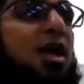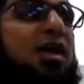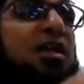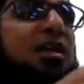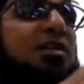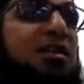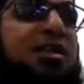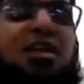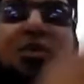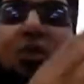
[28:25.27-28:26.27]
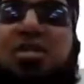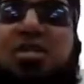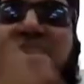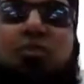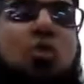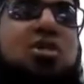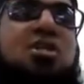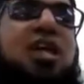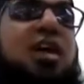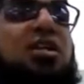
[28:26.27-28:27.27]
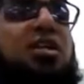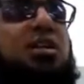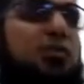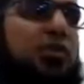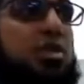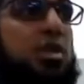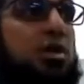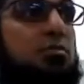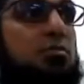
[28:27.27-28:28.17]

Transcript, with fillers: And then another one says Moses died in a different year.